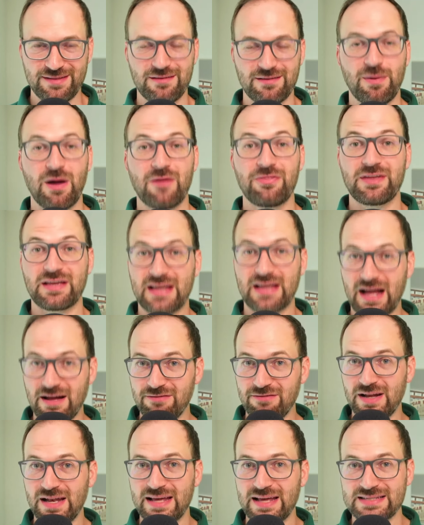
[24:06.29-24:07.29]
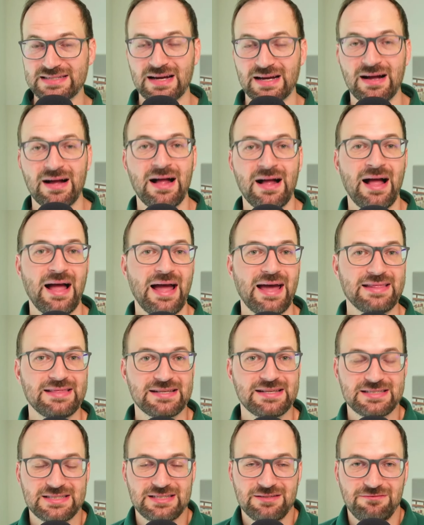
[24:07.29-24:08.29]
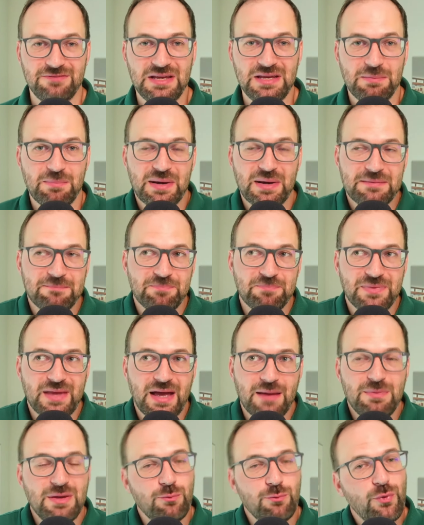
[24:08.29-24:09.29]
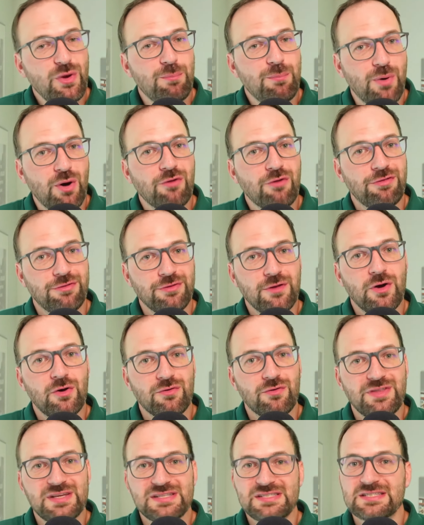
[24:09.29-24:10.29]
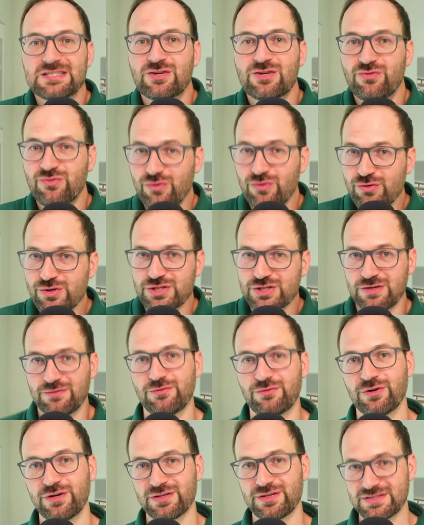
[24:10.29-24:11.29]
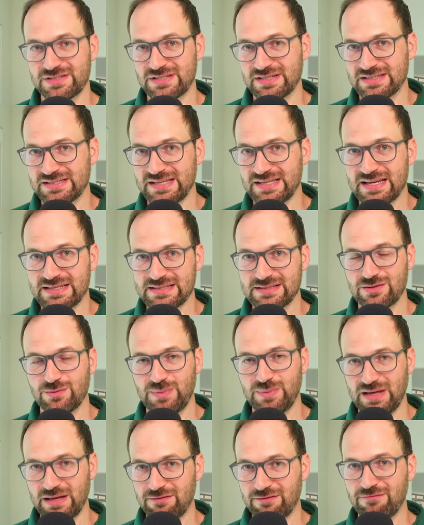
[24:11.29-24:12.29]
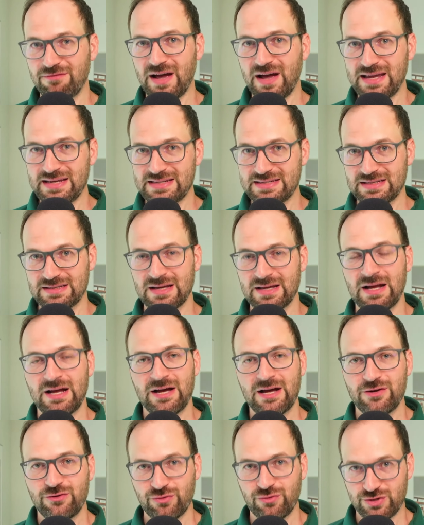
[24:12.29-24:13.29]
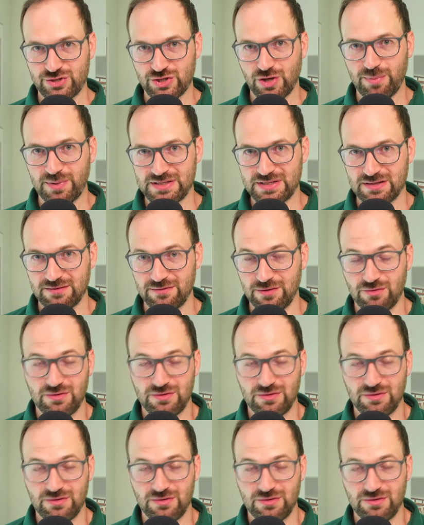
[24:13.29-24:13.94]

about the cover letter and the CV, but I mean, we both know this is crucial for your success to be invited to a job interview.